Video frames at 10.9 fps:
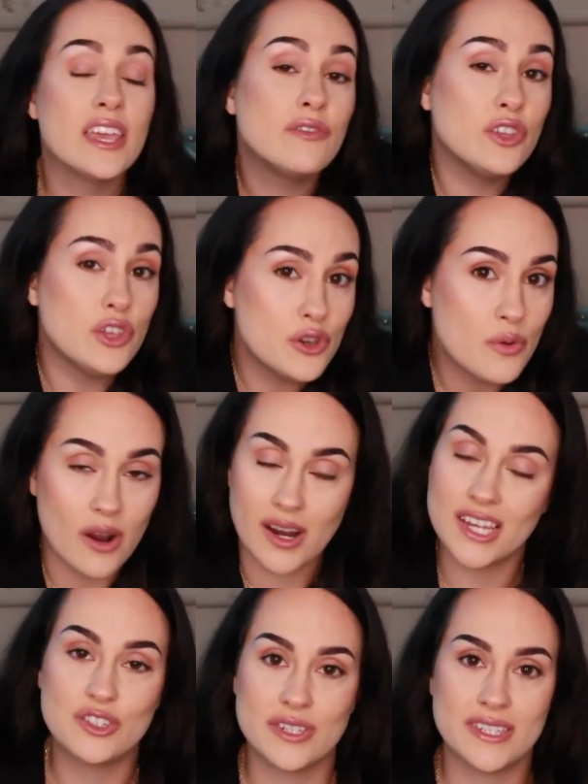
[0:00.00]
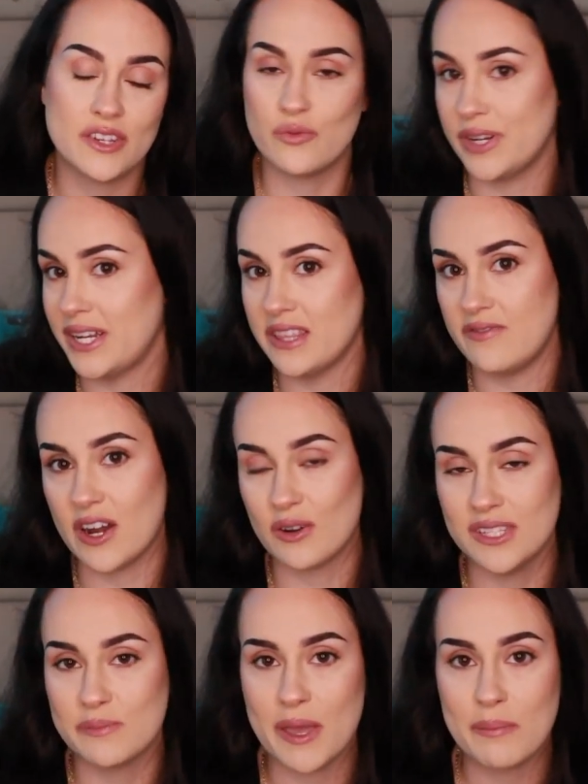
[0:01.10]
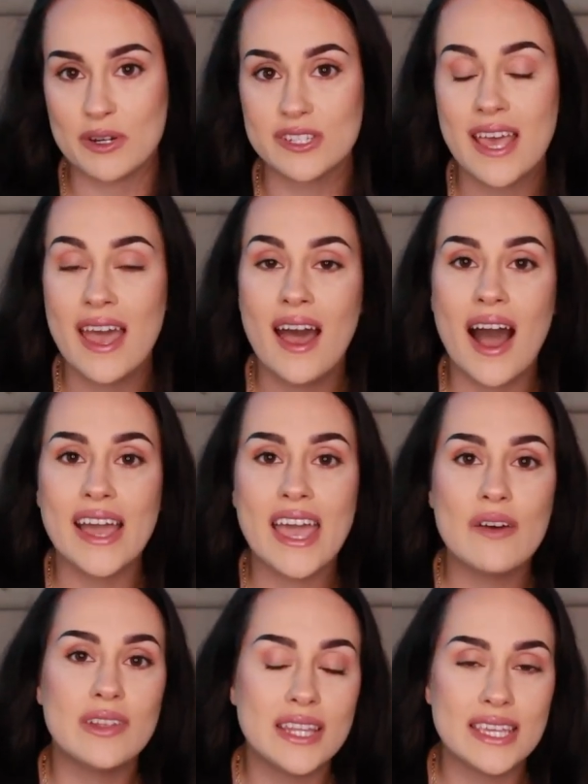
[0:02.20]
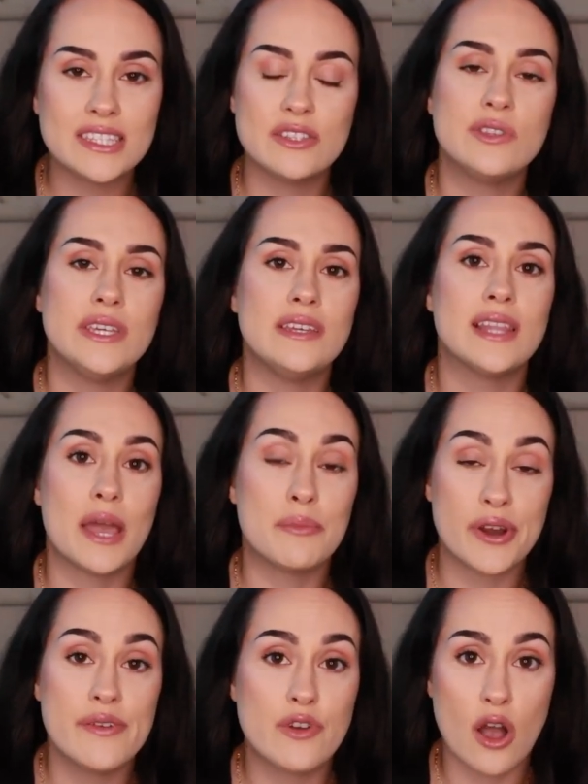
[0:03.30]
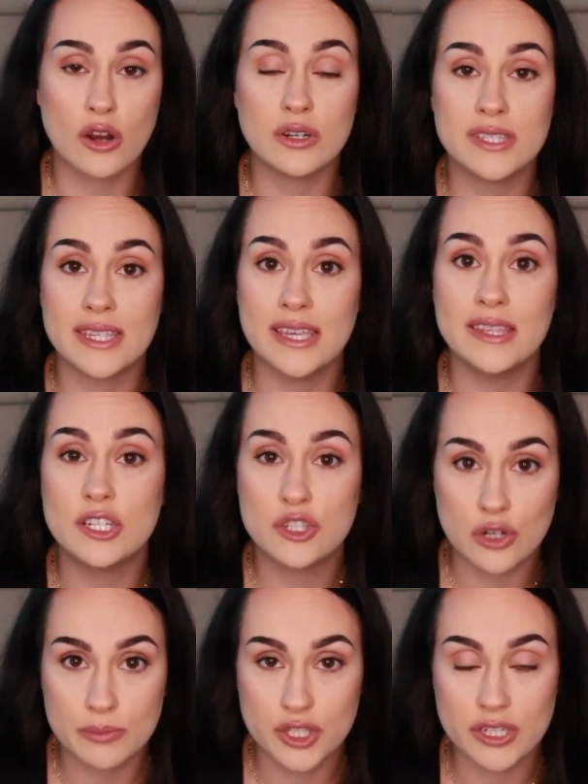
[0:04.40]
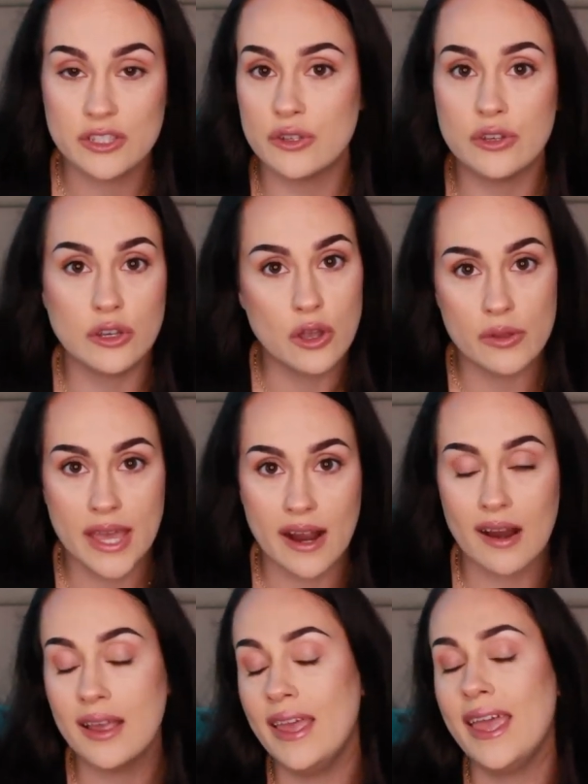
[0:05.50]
If you are interested in reading the Federalist Papers, I have a link to the Library of Congress in the description, so you can go there.